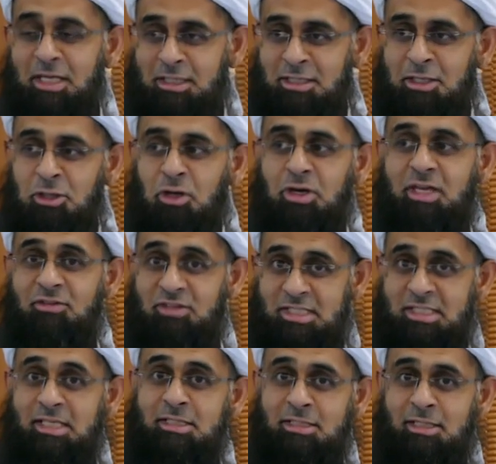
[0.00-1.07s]
did not give his
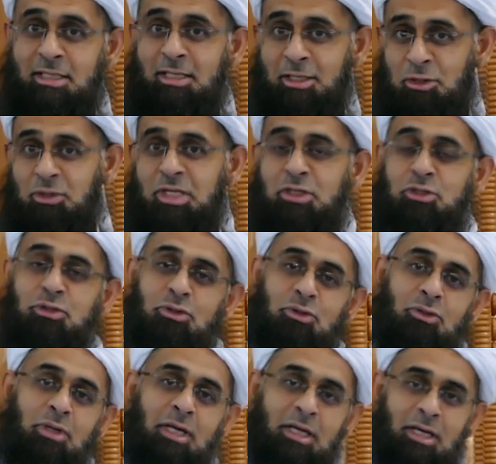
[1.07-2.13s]
sister, then you need
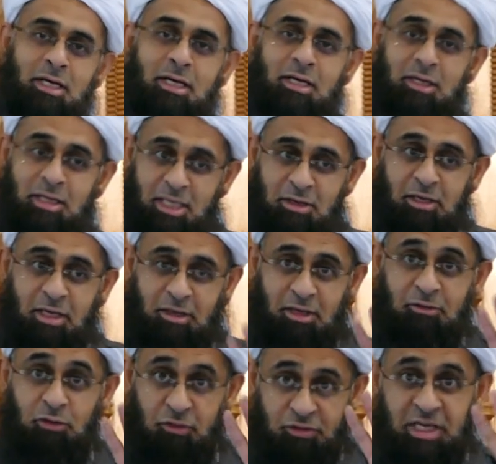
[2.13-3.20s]
to,
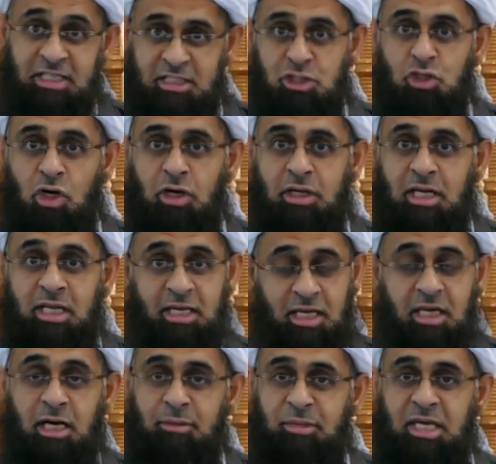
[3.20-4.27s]
if your father's gone and they
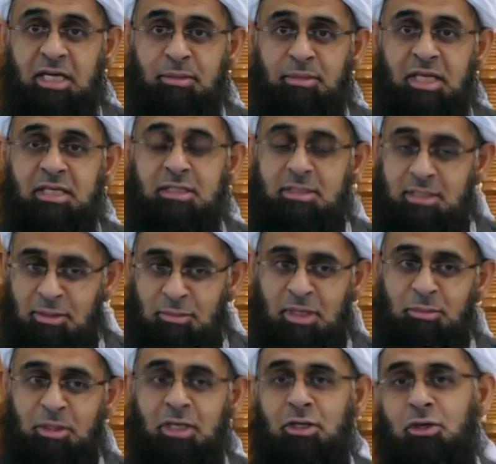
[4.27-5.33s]
can't make amends, then
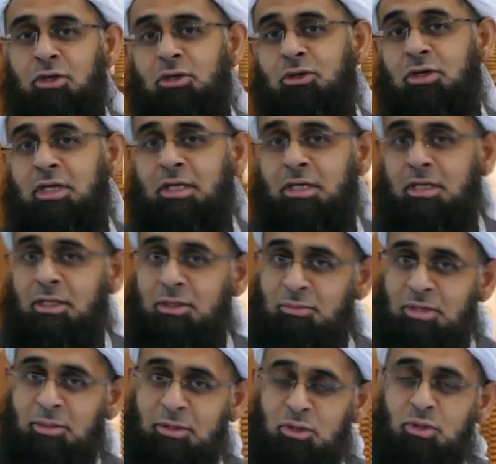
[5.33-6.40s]
maybe you can
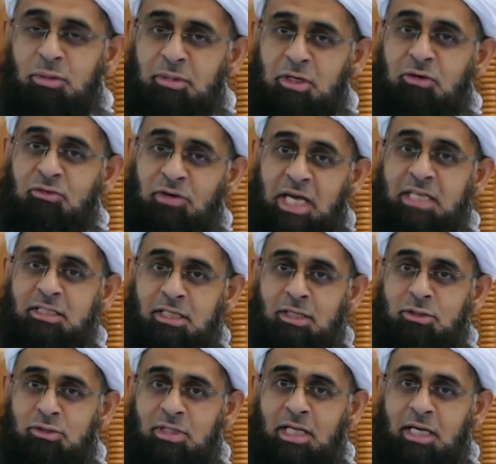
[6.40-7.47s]
maybe do a bit of writing
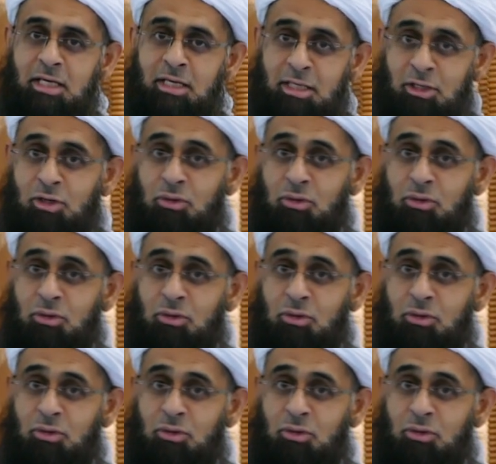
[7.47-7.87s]
to that,